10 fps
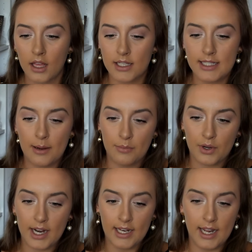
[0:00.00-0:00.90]

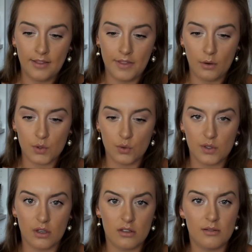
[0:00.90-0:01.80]
contemporary, and then there was
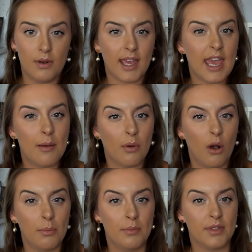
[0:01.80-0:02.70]
also some like
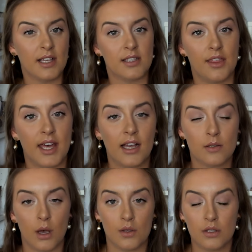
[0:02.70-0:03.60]
hip-hop and things like that as well.